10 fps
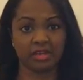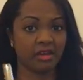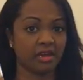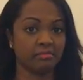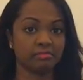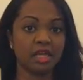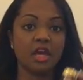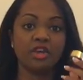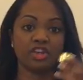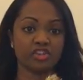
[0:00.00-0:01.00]
you
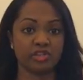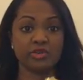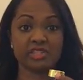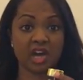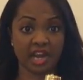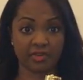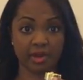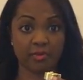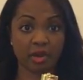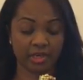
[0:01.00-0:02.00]
can just use the eye
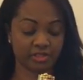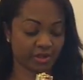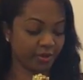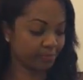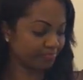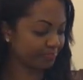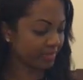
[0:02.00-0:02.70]
cream on its own.